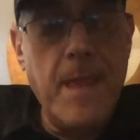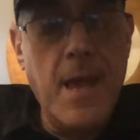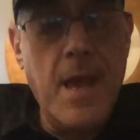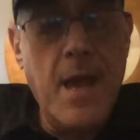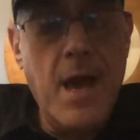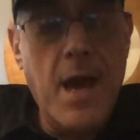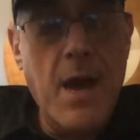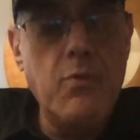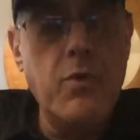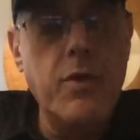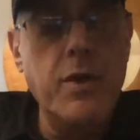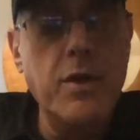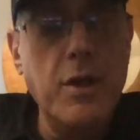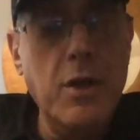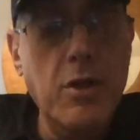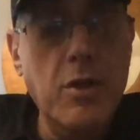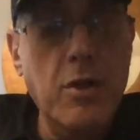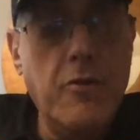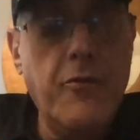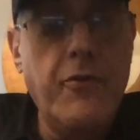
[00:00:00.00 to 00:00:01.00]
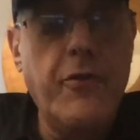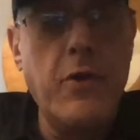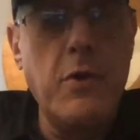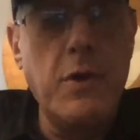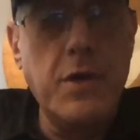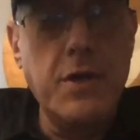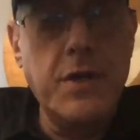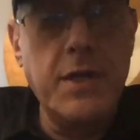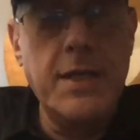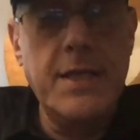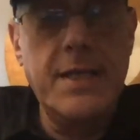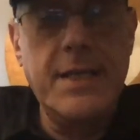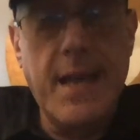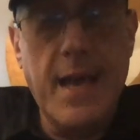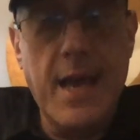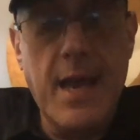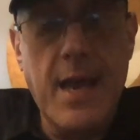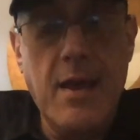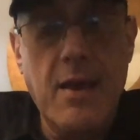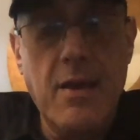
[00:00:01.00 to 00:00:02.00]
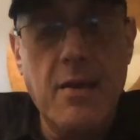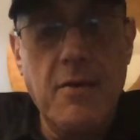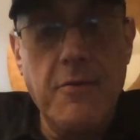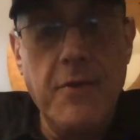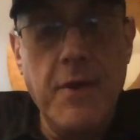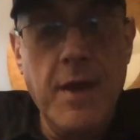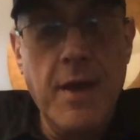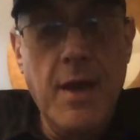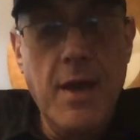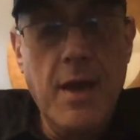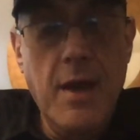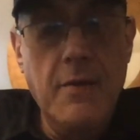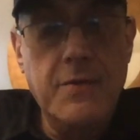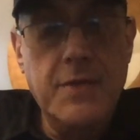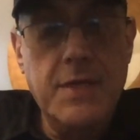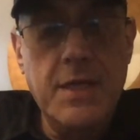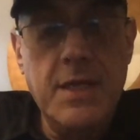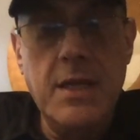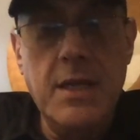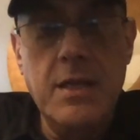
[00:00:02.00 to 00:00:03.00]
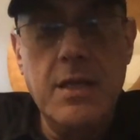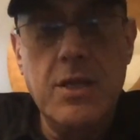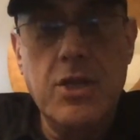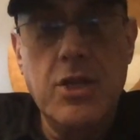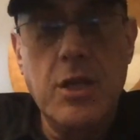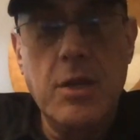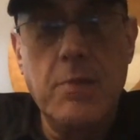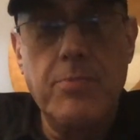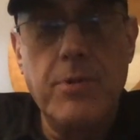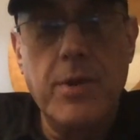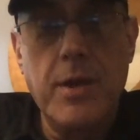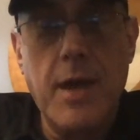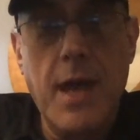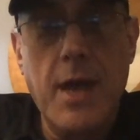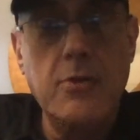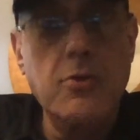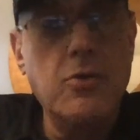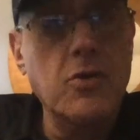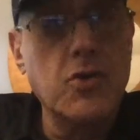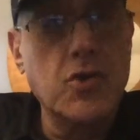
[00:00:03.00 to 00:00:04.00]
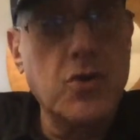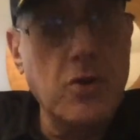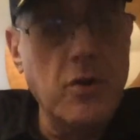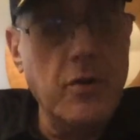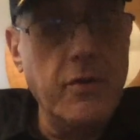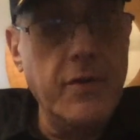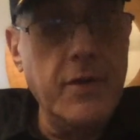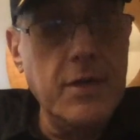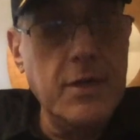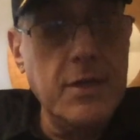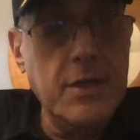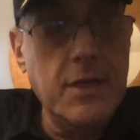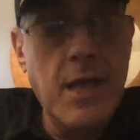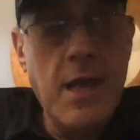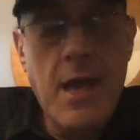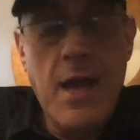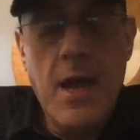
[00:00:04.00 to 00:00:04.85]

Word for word: I really look forward to the day of, of seeing the ship enter service.